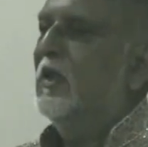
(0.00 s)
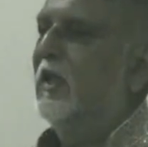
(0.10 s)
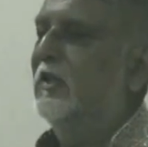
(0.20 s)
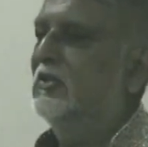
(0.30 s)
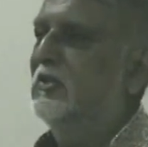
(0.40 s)

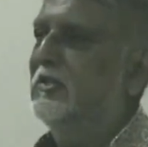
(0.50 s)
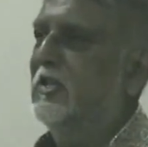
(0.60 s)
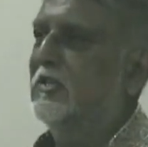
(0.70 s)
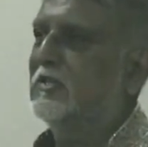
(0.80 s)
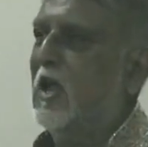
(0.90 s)
Angel
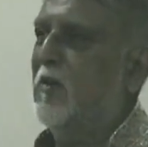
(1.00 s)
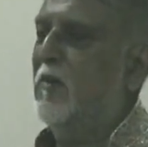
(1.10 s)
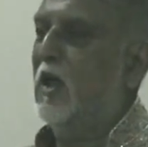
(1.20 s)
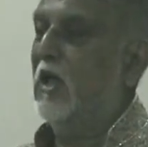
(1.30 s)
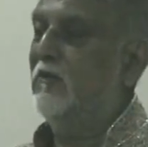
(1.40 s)
says,
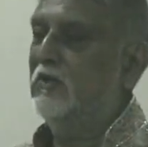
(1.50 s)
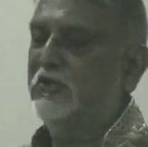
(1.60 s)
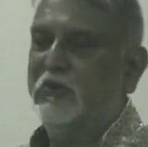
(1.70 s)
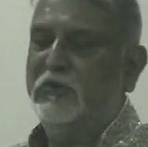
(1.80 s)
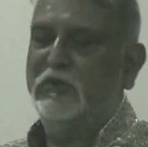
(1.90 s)
come, I will
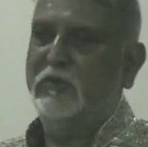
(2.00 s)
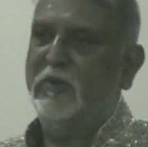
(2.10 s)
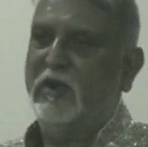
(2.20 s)
show you the